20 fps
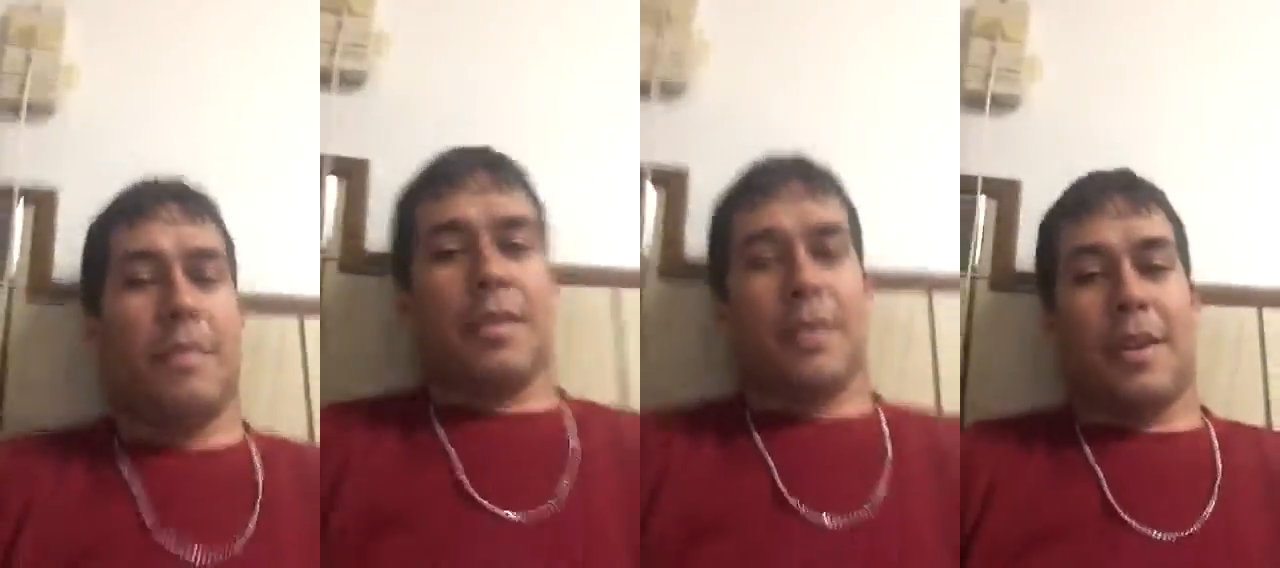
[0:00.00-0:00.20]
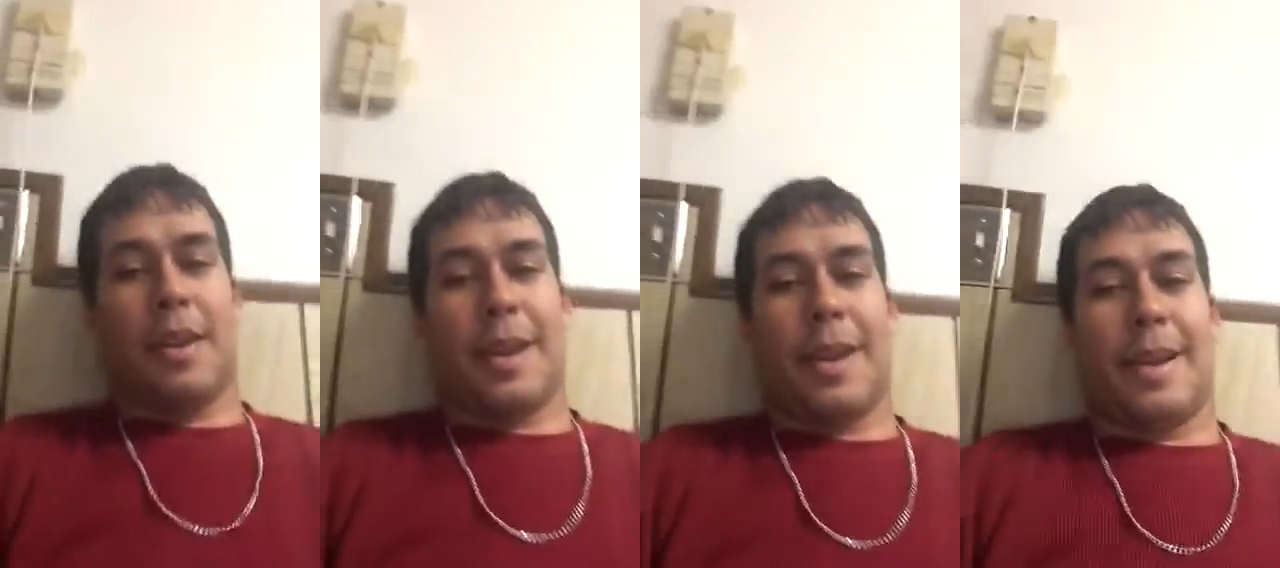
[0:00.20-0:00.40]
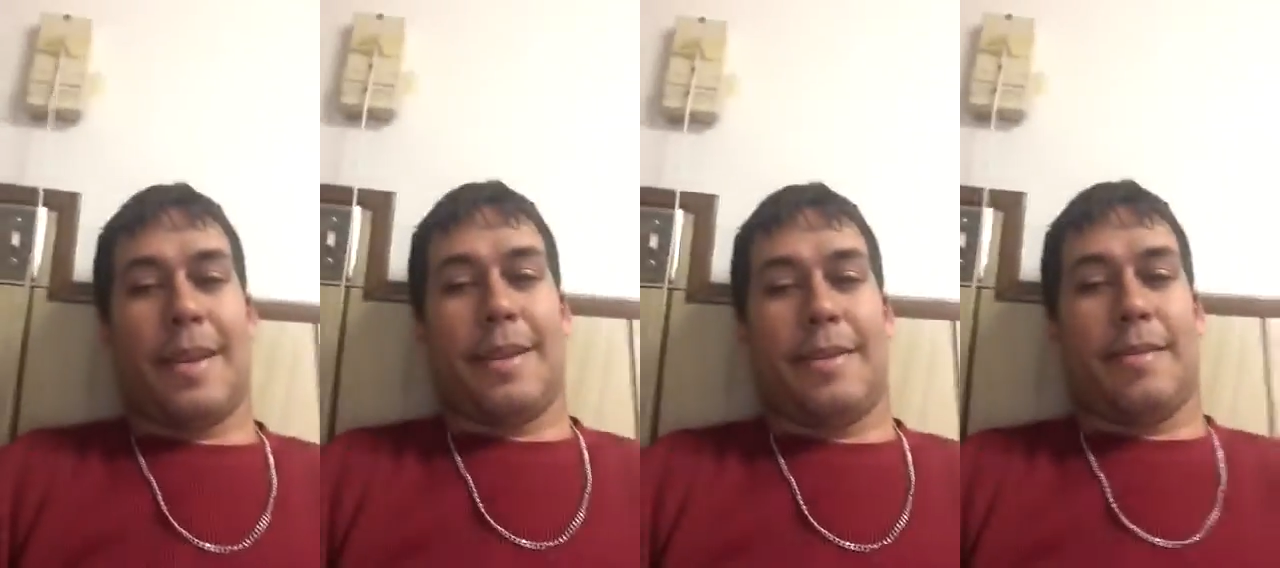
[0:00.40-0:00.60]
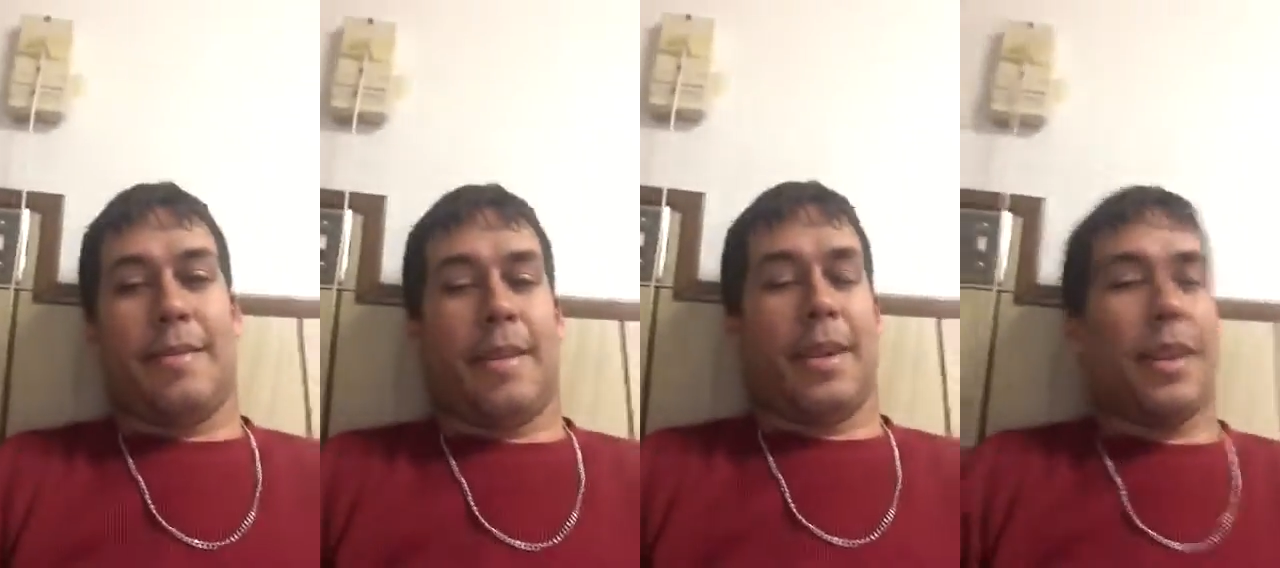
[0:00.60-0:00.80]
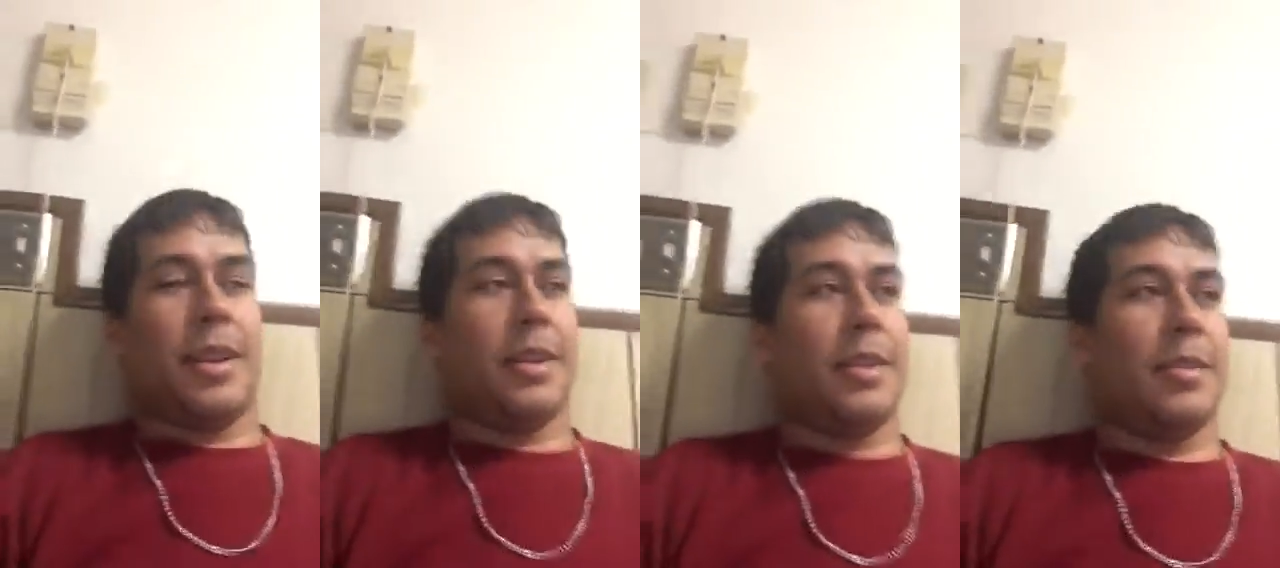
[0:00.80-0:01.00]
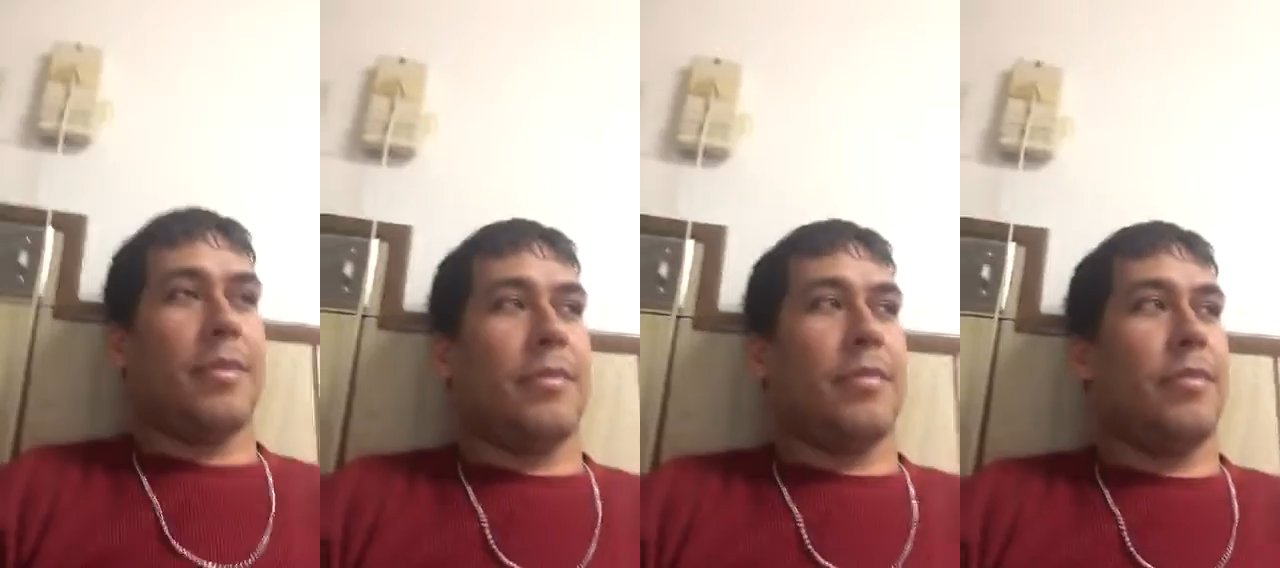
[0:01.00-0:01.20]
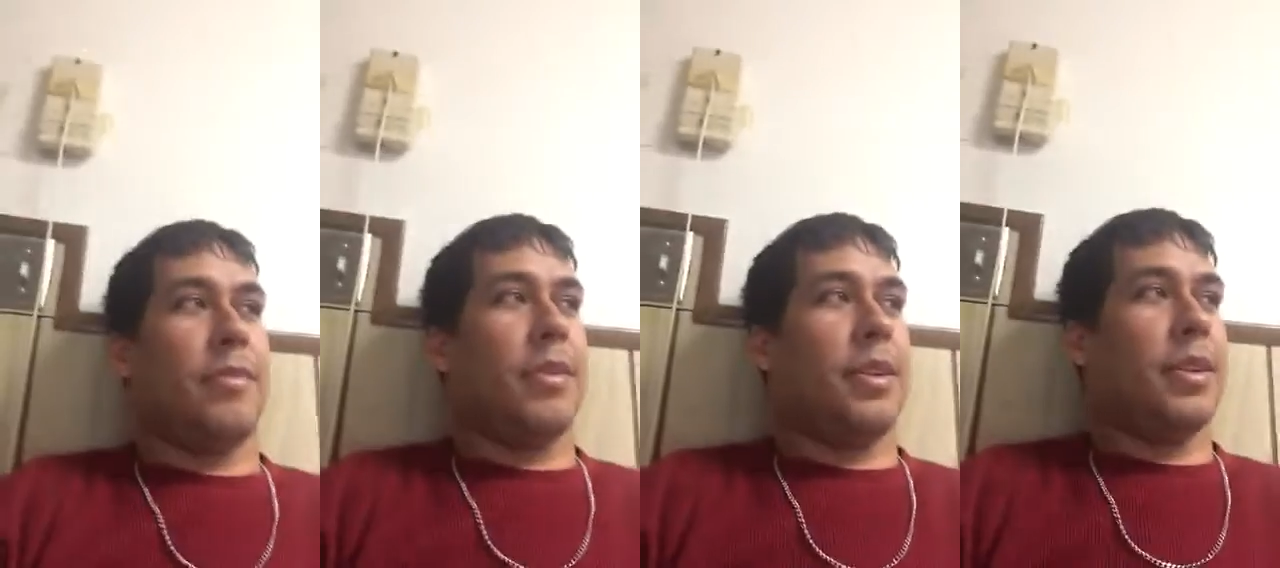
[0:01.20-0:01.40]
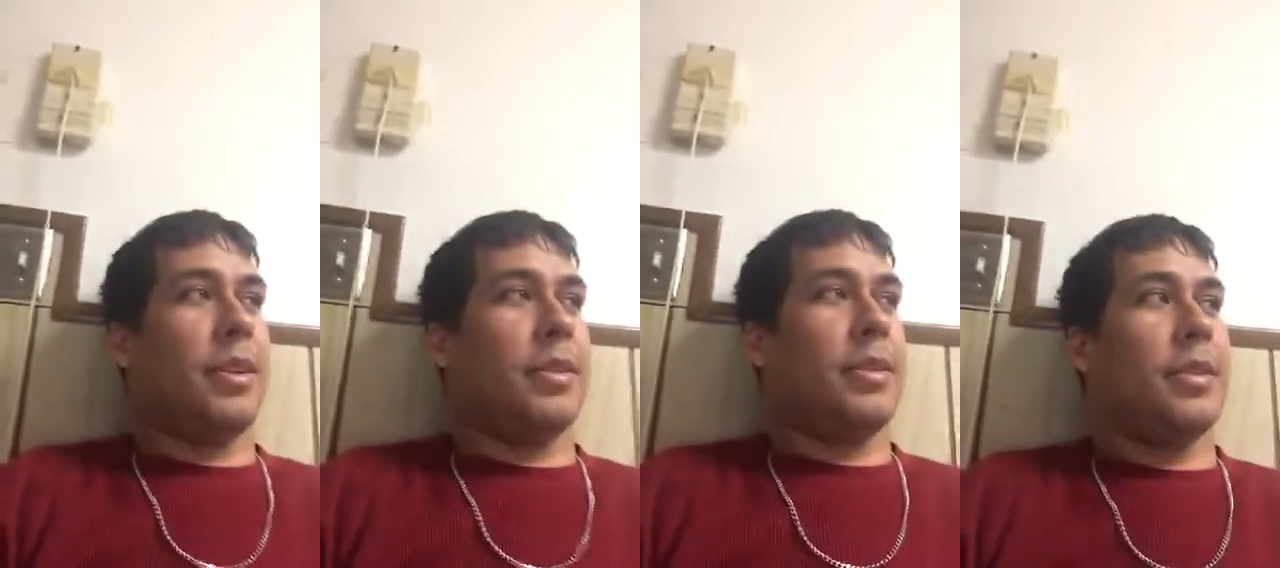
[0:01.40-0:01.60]
and I guess finding some
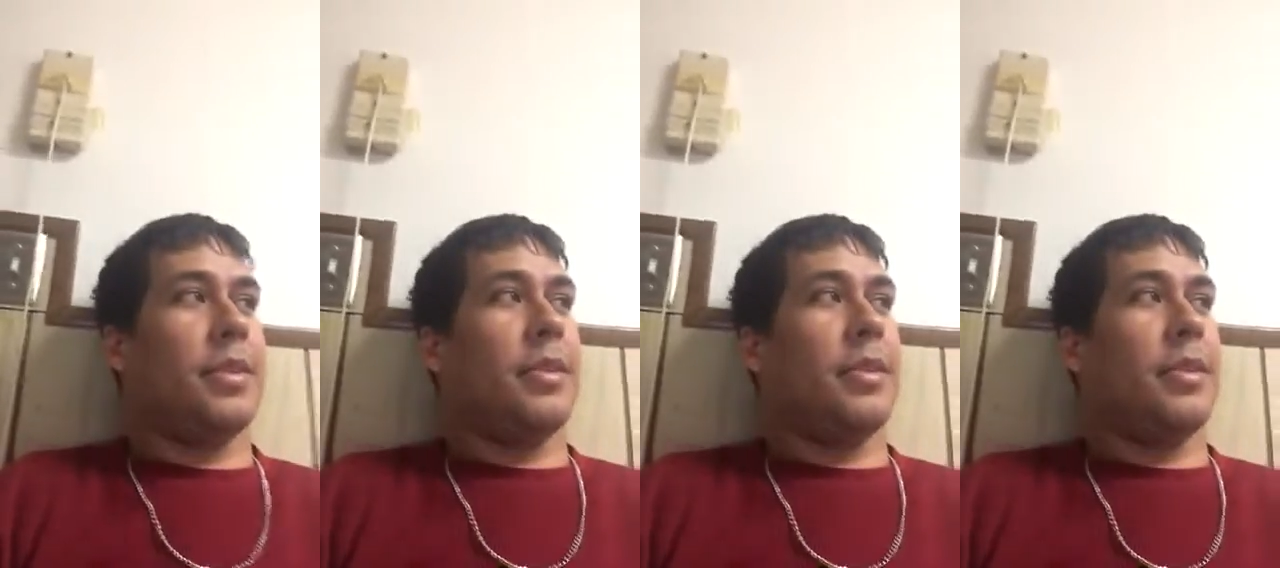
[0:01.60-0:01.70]
friends,